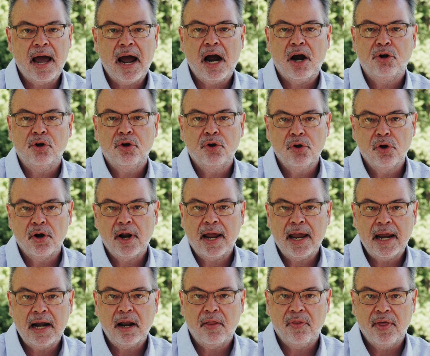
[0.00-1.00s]
how you're going to
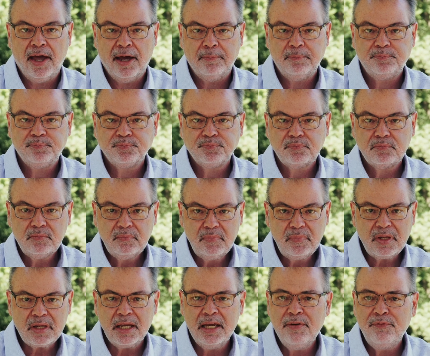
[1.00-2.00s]
handle that
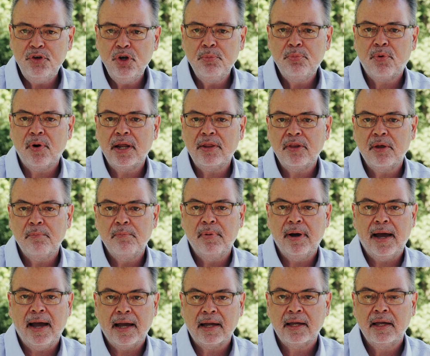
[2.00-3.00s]
if you bring them
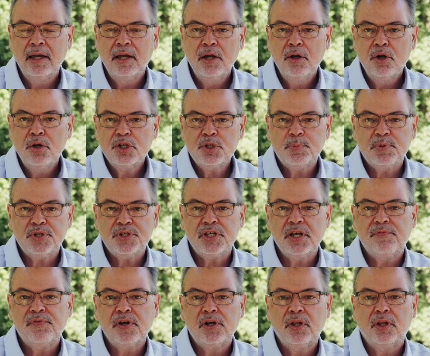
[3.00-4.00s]
back.
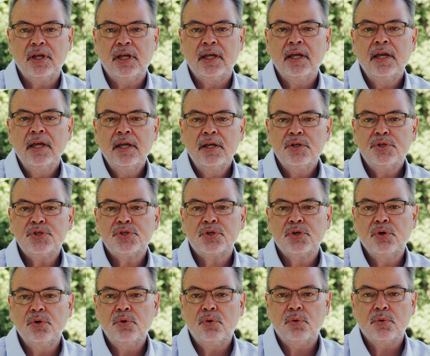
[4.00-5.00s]
Specifically,
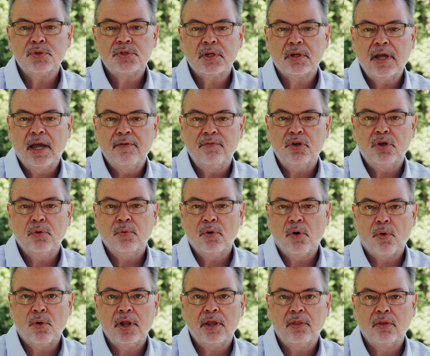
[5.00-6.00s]
schools. Have you
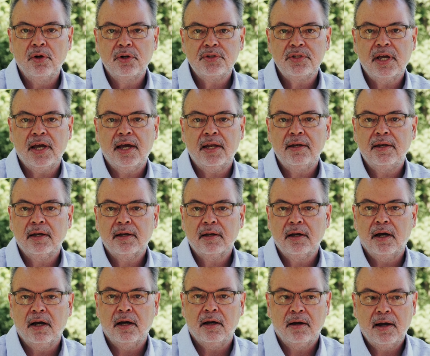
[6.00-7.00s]
already looked at
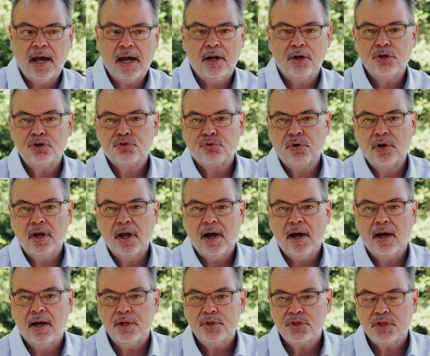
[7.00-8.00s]
how to
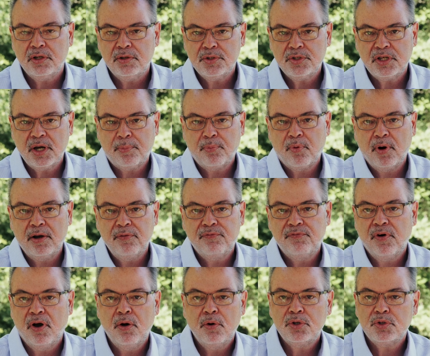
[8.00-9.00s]
triage and separate
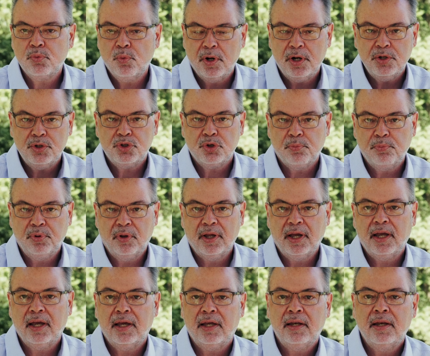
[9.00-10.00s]
folks? What is your
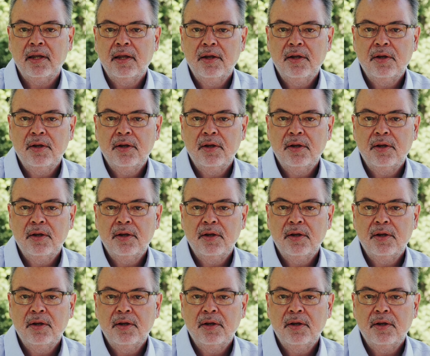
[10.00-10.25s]
plan